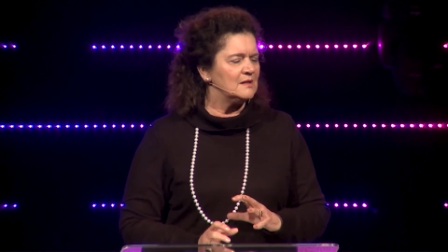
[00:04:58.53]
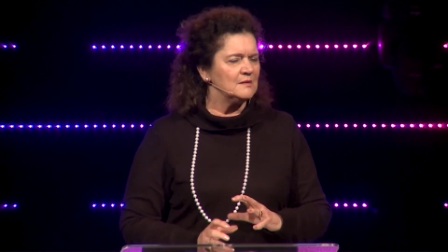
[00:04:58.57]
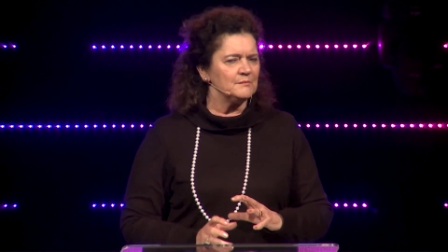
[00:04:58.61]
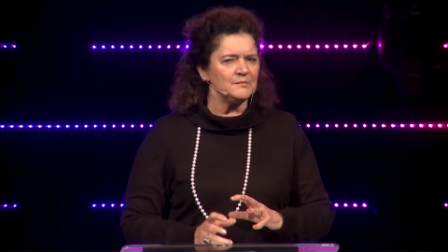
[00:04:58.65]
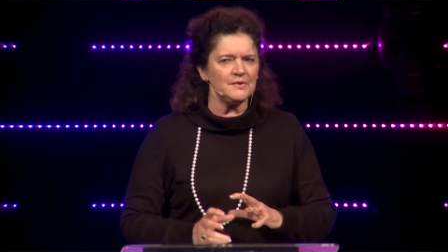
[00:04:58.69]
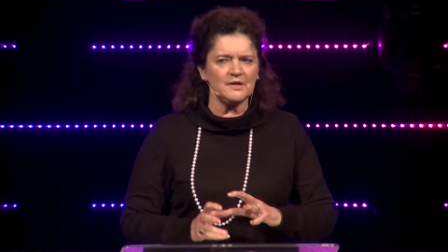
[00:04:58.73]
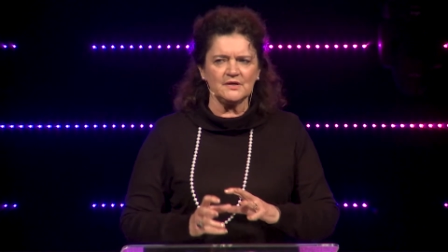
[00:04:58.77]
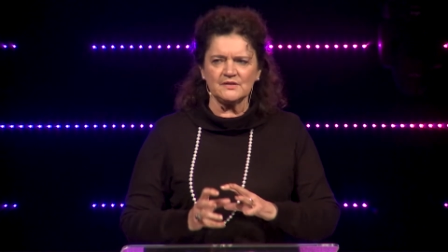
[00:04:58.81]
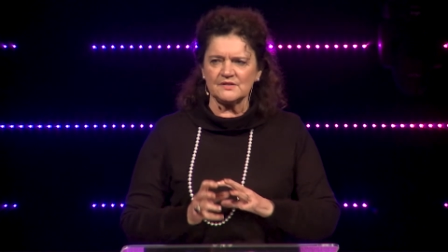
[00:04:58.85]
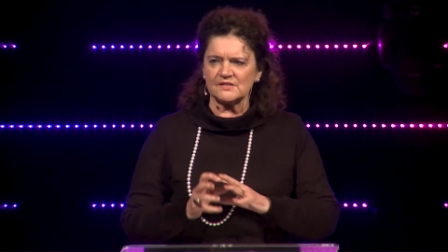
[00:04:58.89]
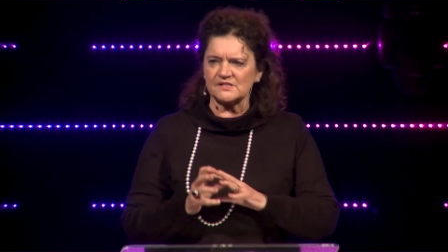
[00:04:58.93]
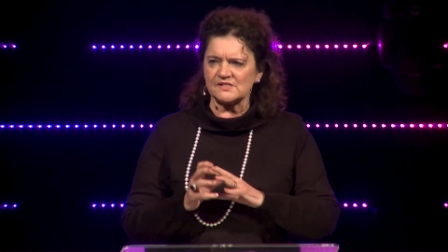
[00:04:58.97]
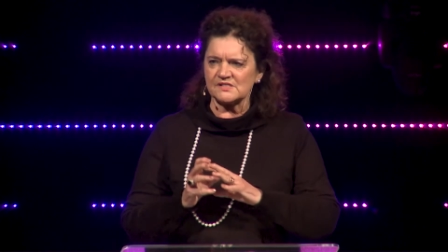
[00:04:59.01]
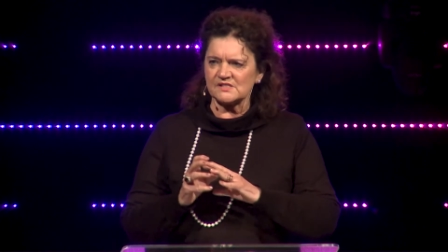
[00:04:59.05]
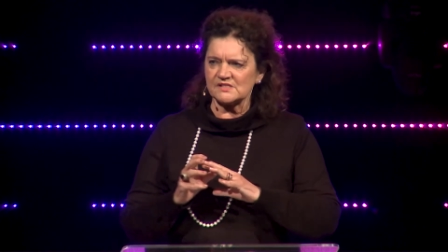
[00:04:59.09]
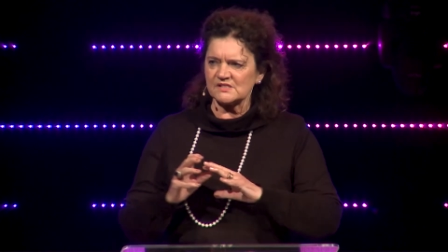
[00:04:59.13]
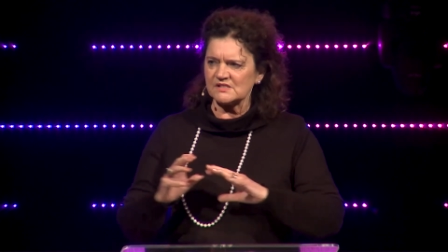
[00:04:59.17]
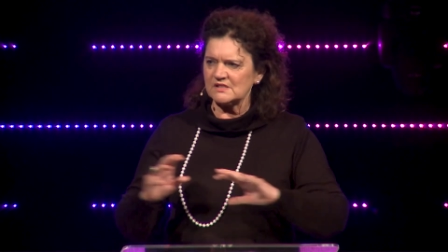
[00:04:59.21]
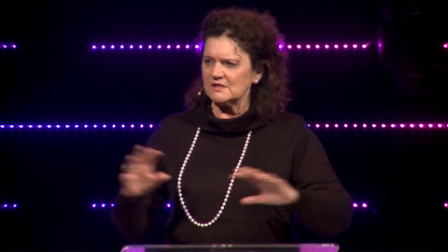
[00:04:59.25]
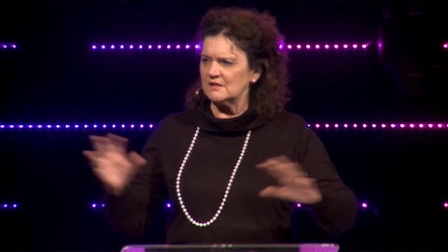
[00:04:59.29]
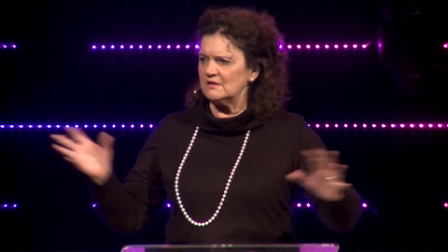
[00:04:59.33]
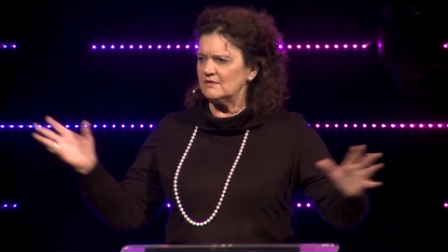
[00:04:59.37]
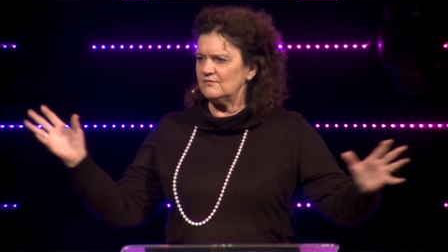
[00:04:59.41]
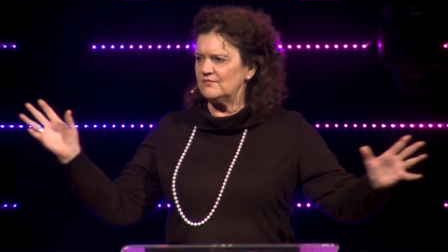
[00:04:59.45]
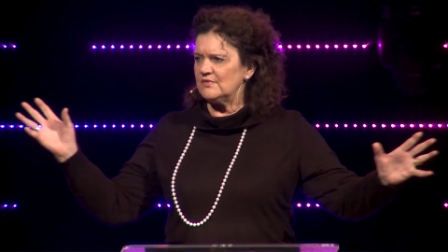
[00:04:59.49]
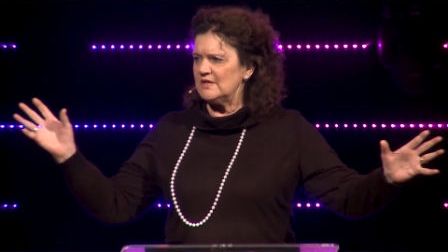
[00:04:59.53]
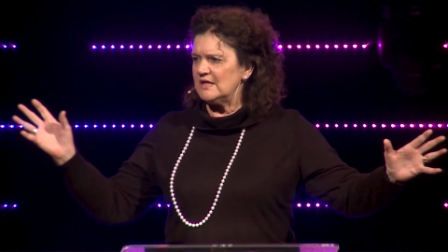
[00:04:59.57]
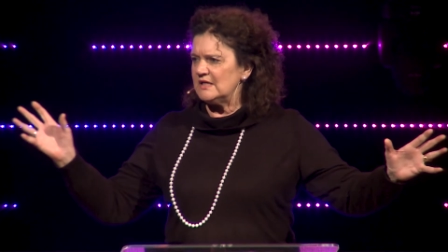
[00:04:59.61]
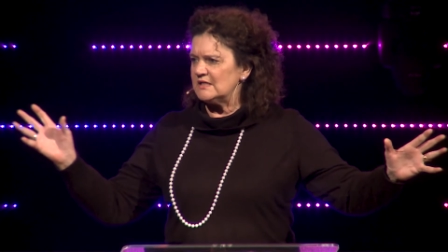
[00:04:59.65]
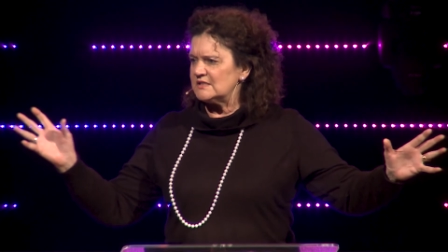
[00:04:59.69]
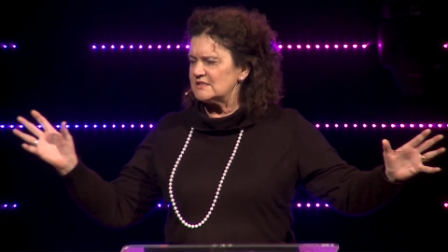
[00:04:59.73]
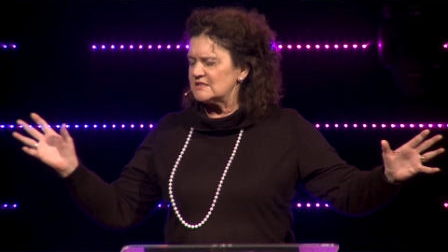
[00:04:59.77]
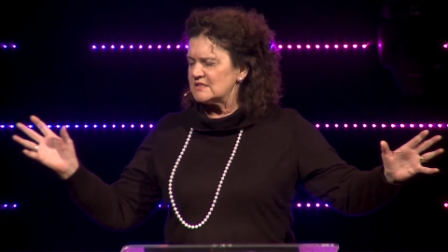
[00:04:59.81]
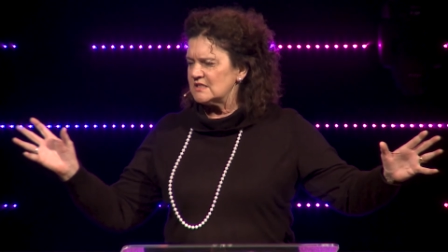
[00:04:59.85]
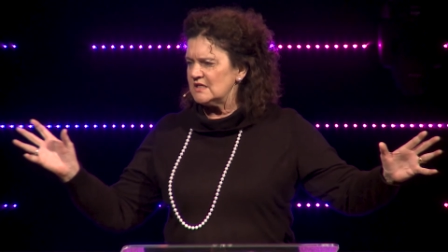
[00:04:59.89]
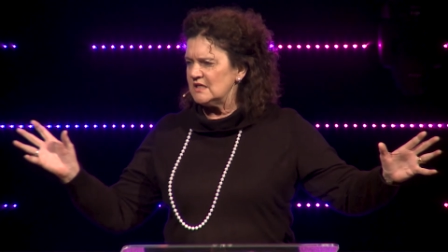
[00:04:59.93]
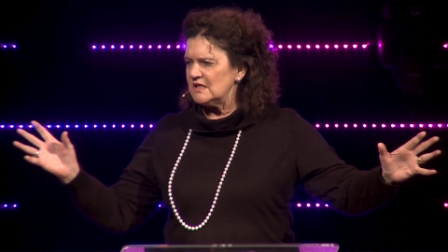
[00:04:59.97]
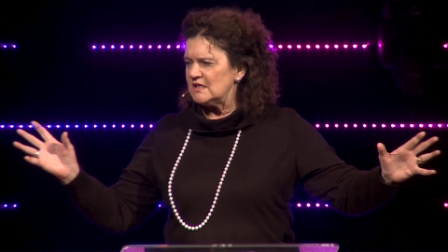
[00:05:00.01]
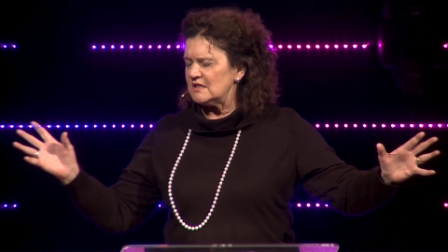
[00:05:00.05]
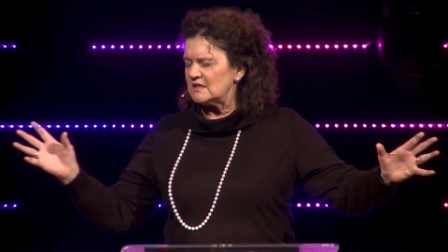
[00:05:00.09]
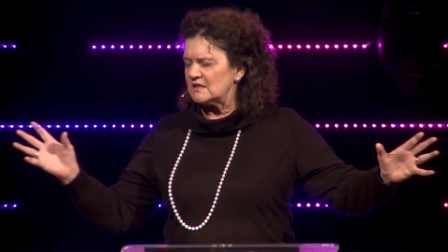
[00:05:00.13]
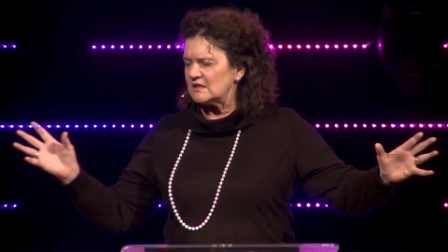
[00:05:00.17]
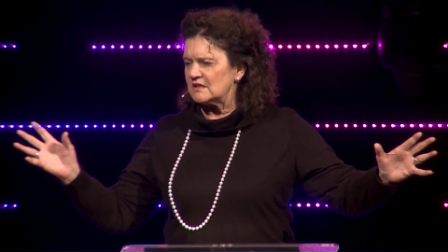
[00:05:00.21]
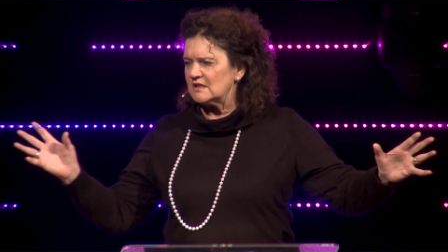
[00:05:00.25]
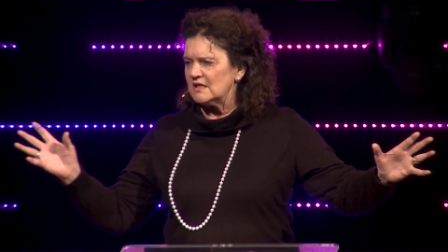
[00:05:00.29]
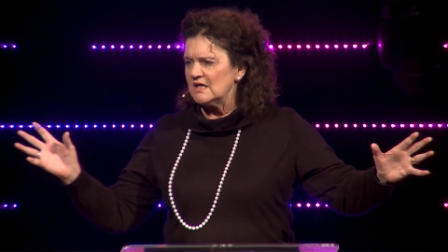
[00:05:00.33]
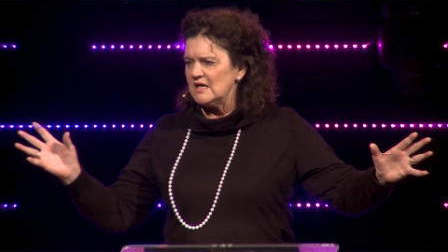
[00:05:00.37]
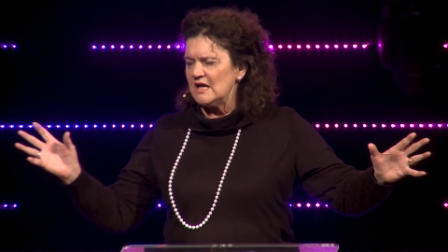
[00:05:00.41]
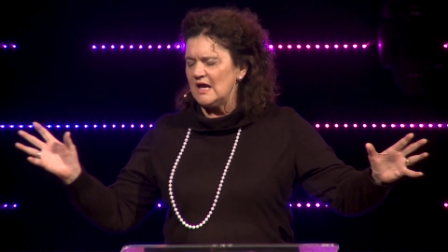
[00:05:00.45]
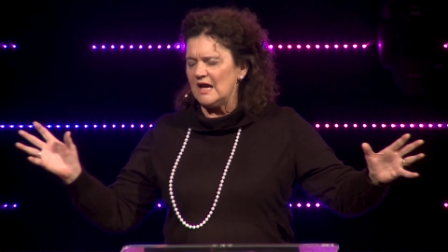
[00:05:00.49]
by the skin of their
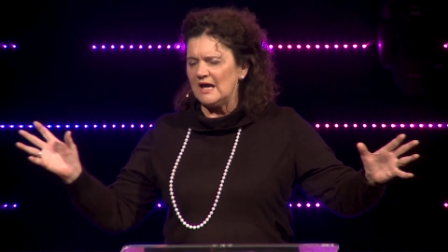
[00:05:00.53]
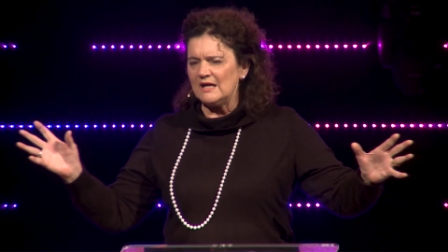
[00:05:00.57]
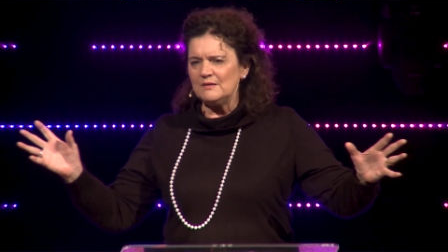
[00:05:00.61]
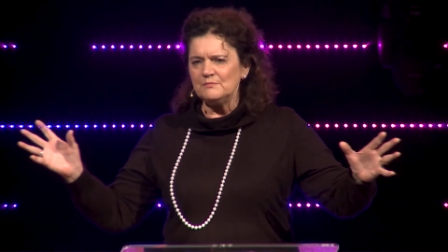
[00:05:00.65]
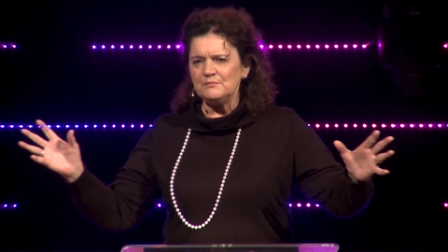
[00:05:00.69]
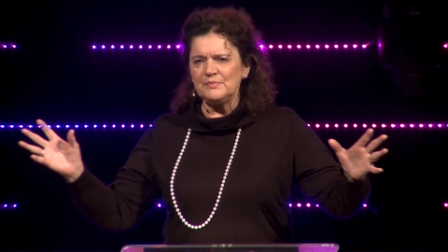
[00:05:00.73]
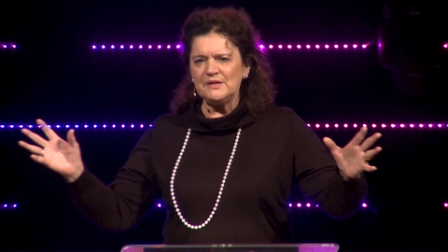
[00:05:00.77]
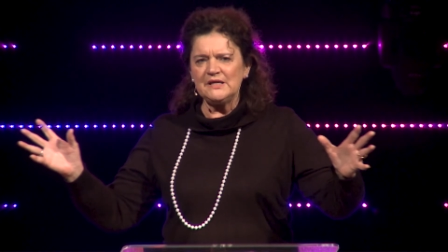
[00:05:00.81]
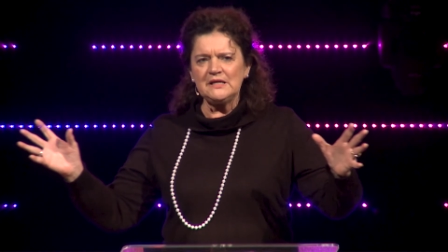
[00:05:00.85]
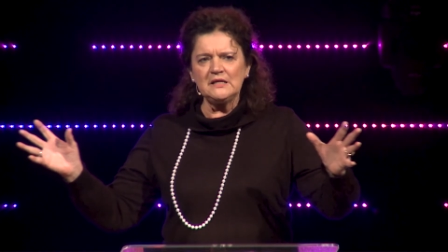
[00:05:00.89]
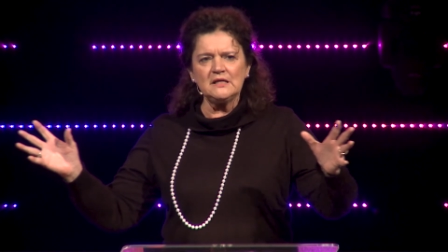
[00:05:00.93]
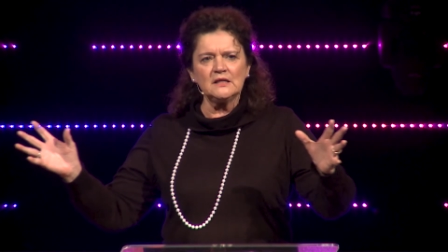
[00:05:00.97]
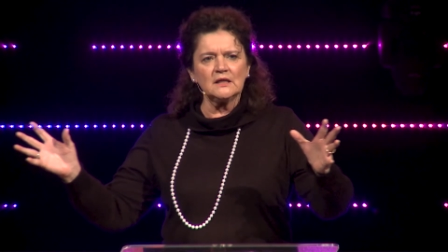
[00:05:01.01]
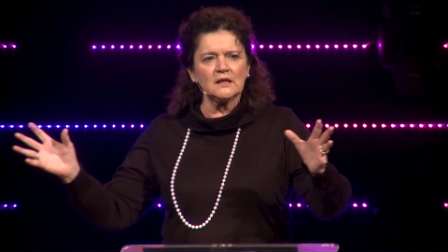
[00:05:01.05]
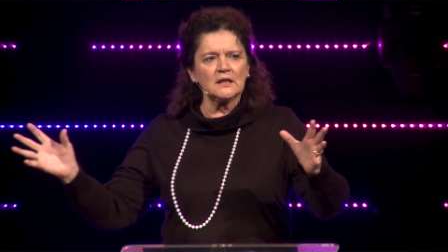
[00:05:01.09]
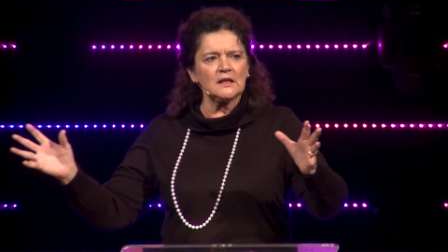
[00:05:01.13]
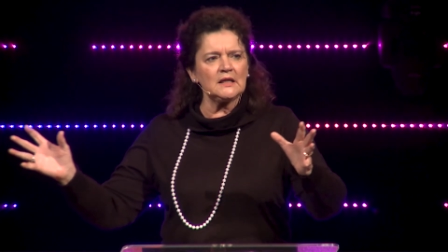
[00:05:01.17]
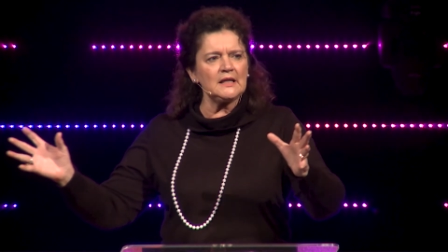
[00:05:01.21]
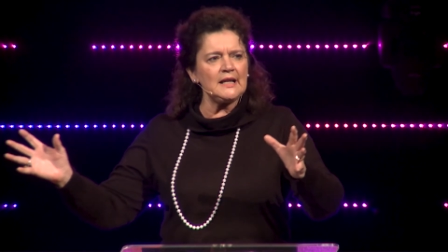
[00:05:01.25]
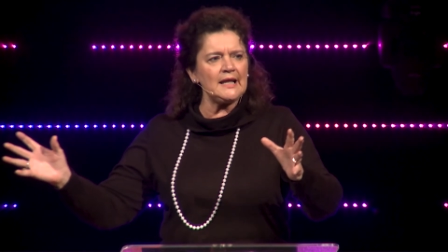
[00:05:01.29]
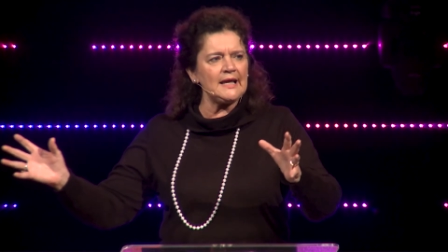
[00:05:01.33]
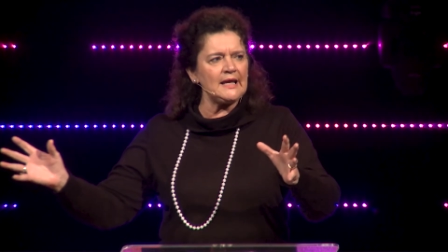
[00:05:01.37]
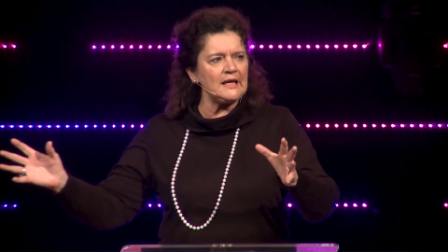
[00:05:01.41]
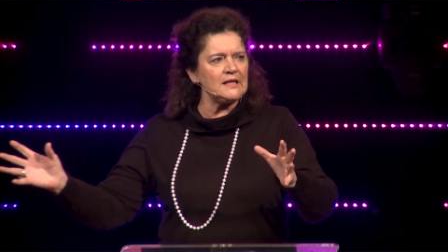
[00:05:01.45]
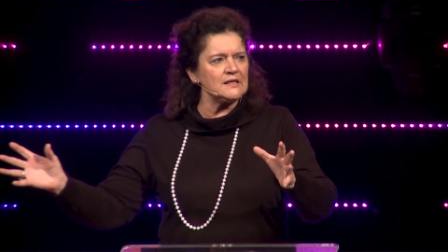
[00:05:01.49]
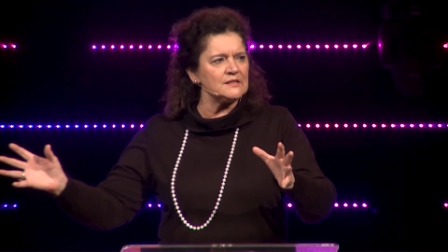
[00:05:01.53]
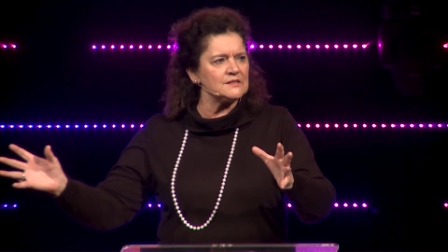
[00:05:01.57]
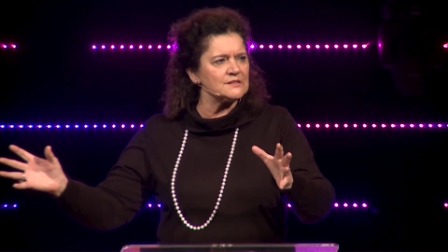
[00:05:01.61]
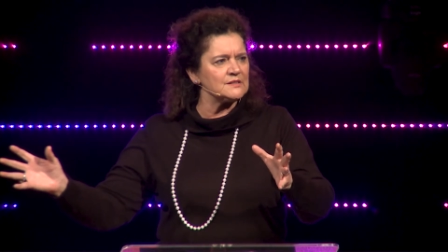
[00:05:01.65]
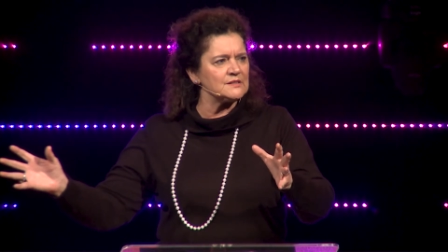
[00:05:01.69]
teeth and being led